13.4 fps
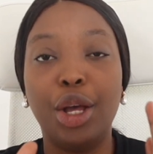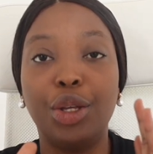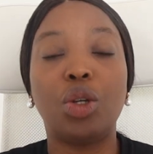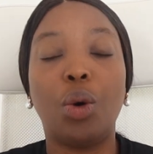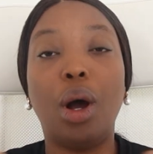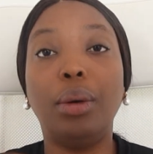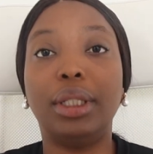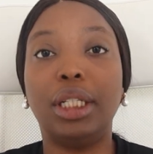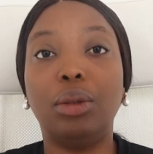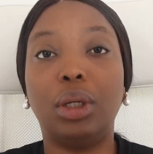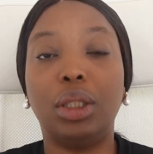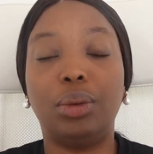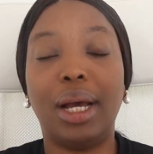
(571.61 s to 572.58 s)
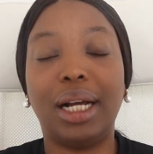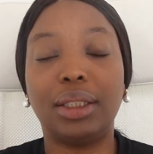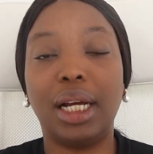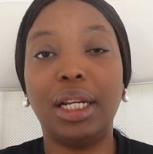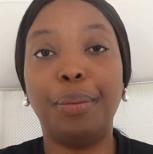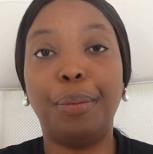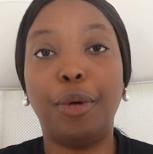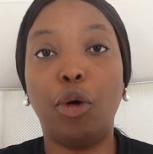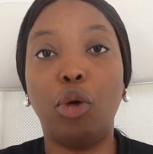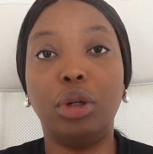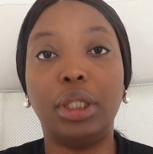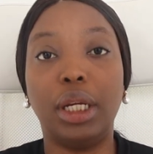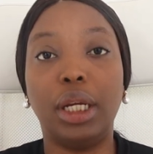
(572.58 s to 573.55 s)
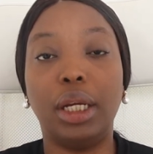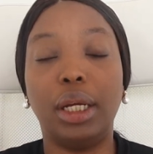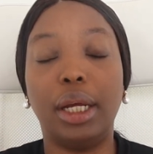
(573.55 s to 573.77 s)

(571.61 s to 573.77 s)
So what we did was we actually borrowed